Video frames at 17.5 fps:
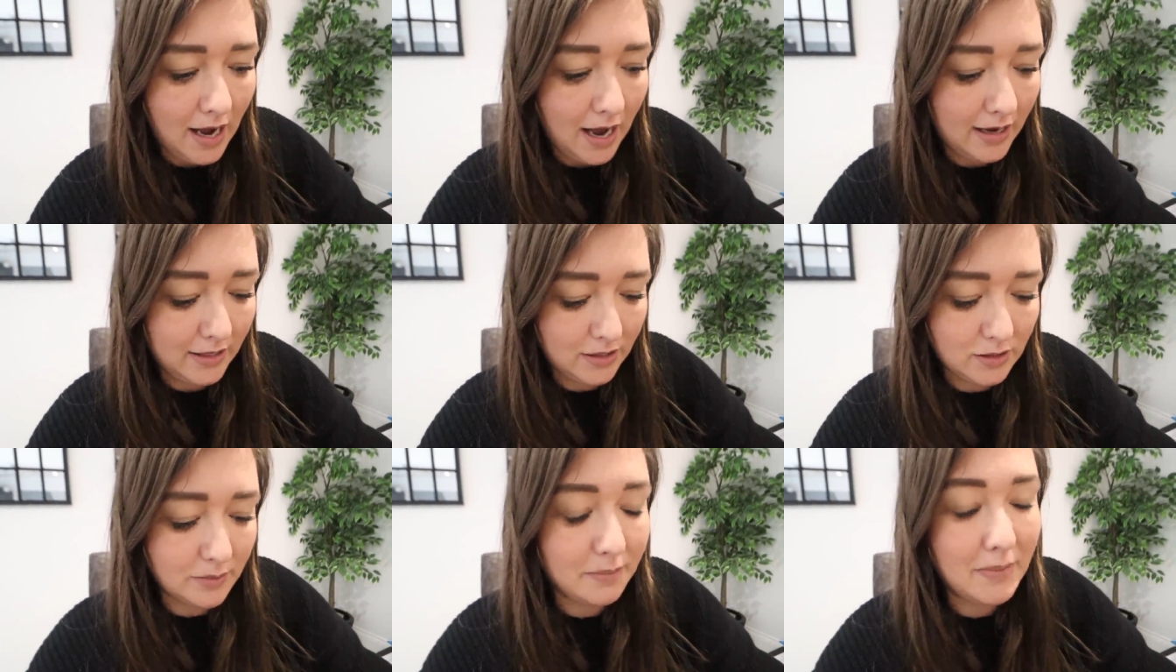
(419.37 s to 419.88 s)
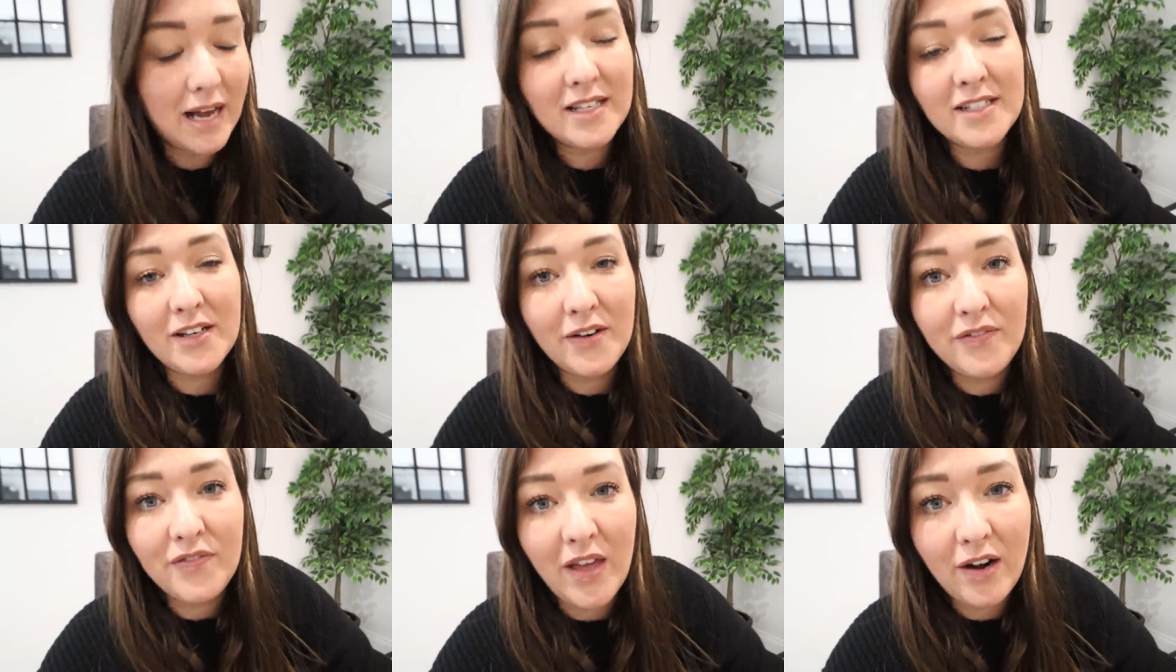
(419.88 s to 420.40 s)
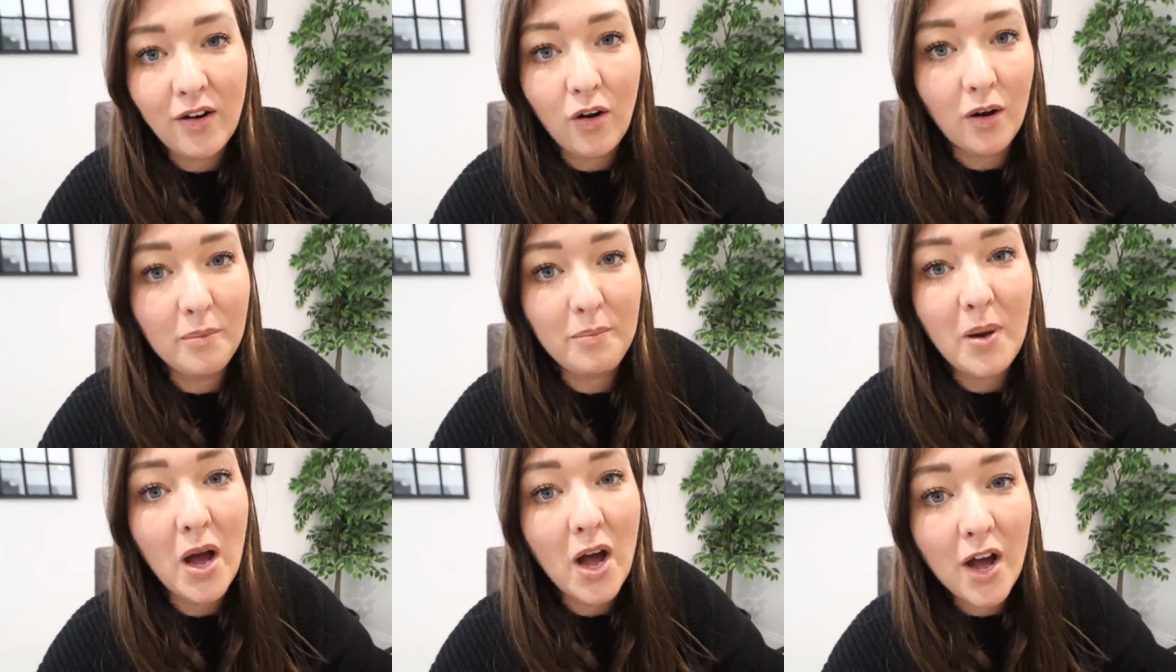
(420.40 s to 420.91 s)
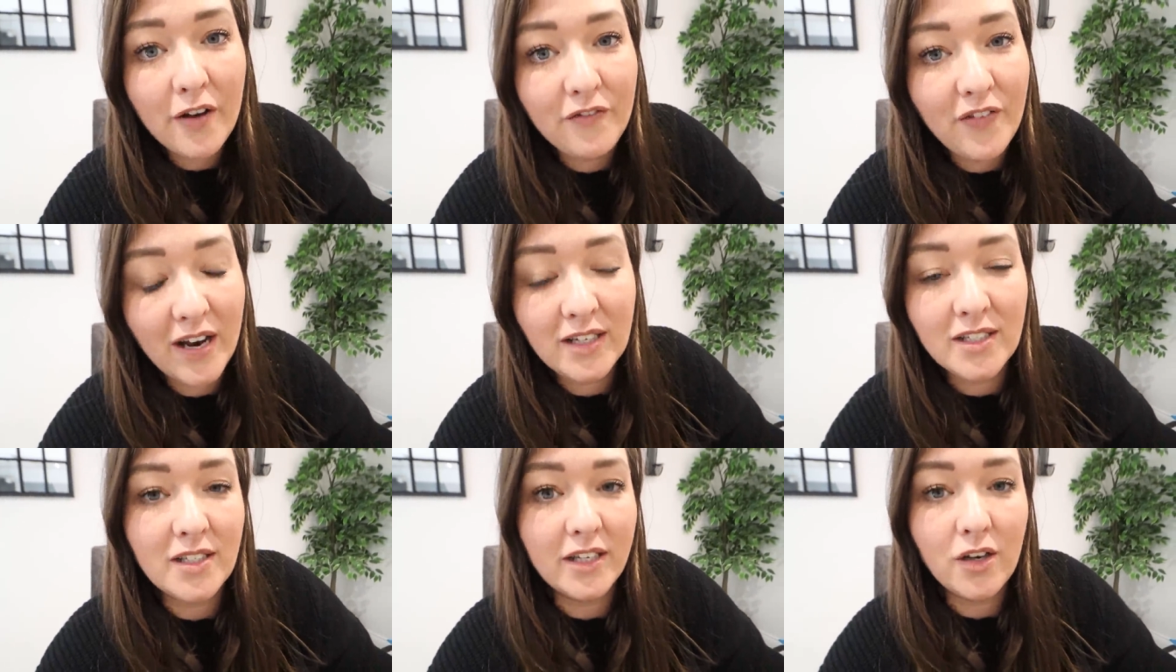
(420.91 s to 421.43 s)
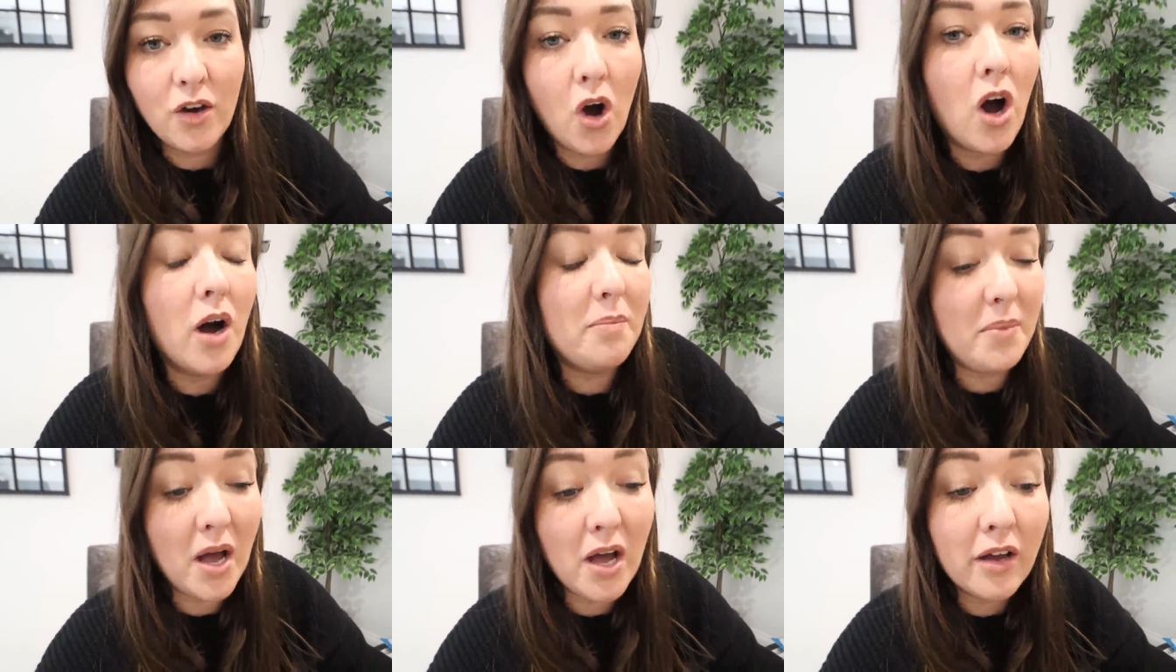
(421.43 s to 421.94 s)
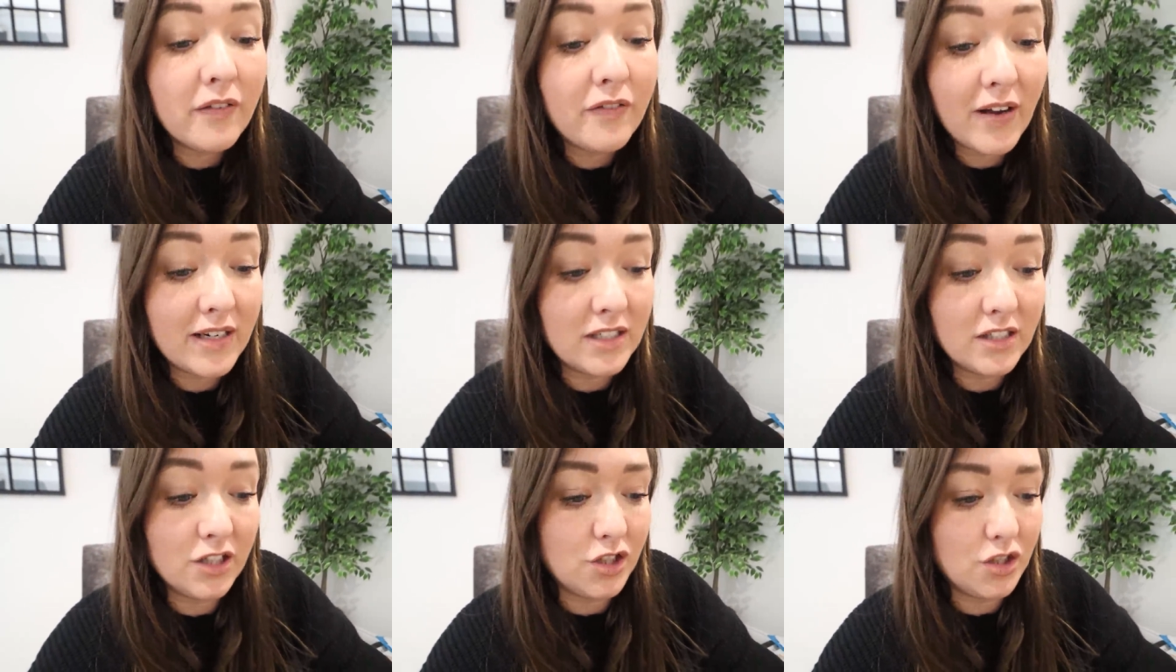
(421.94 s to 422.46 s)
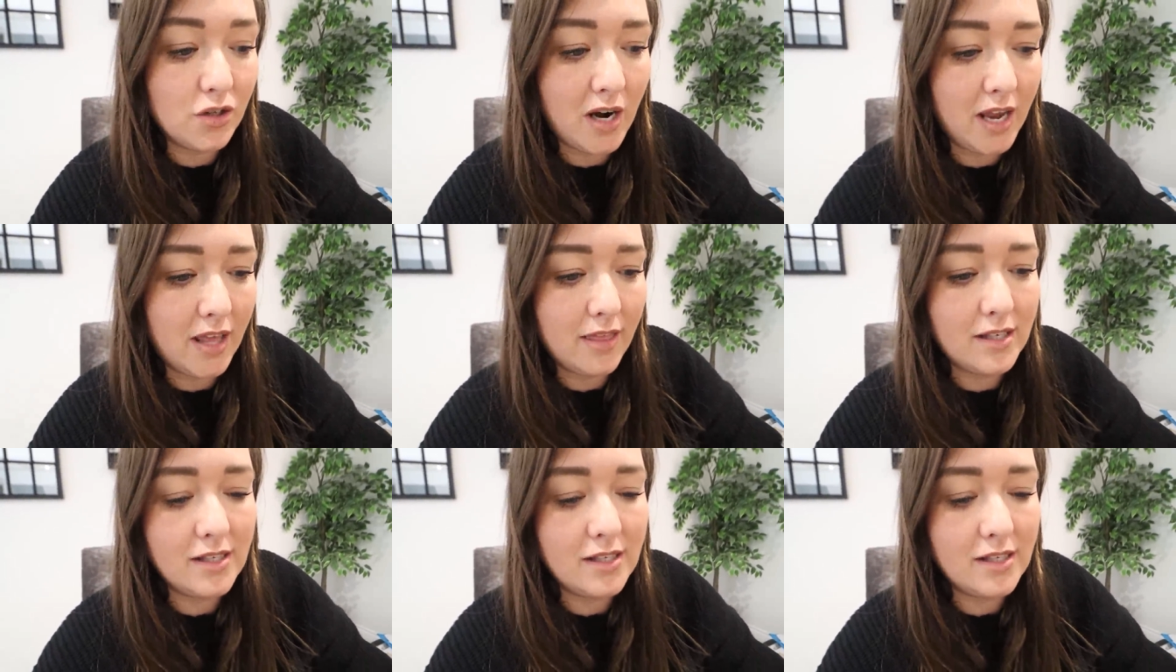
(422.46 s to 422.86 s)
And it doesn't matter if they're not perfectly cut or perfectly straight.